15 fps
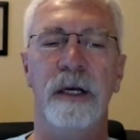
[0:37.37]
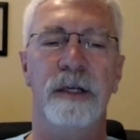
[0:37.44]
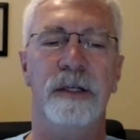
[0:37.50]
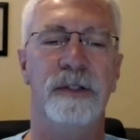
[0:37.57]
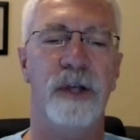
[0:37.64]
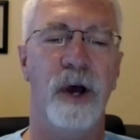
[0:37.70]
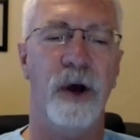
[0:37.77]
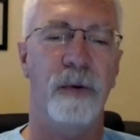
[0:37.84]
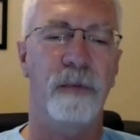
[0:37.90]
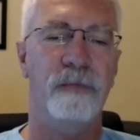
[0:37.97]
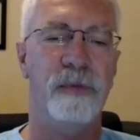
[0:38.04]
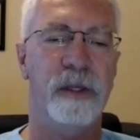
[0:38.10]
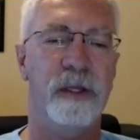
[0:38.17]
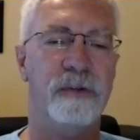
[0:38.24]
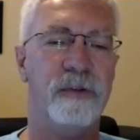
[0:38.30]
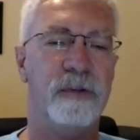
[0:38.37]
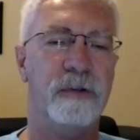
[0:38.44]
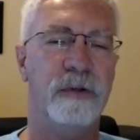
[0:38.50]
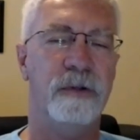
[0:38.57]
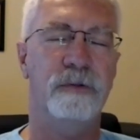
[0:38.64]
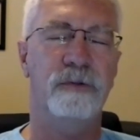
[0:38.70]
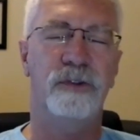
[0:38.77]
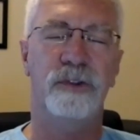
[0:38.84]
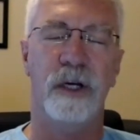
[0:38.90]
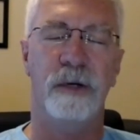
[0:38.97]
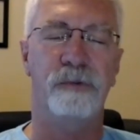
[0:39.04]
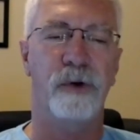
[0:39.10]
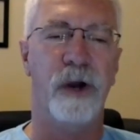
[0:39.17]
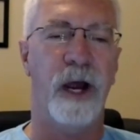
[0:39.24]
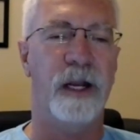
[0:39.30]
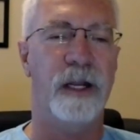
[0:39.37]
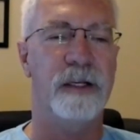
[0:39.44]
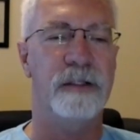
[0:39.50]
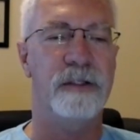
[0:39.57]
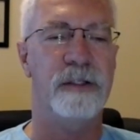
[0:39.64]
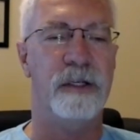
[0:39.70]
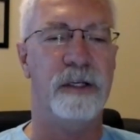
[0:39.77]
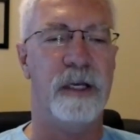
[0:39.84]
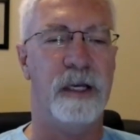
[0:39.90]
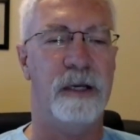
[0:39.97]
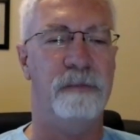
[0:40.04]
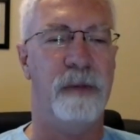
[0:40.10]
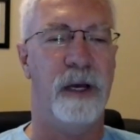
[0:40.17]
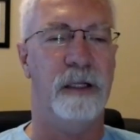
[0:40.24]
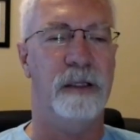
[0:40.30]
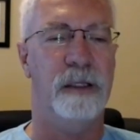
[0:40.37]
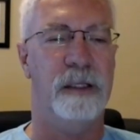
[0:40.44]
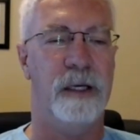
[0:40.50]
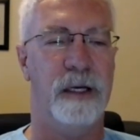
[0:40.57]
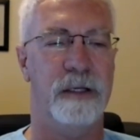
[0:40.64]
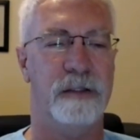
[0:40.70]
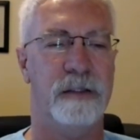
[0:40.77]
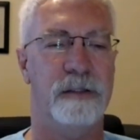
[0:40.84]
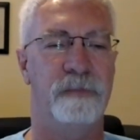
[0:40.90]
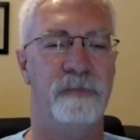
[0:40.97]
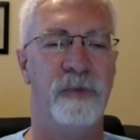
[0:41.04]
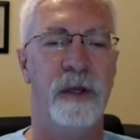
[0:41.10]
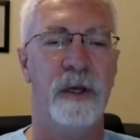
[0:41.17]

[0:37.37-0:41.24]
So let's jump right into email list.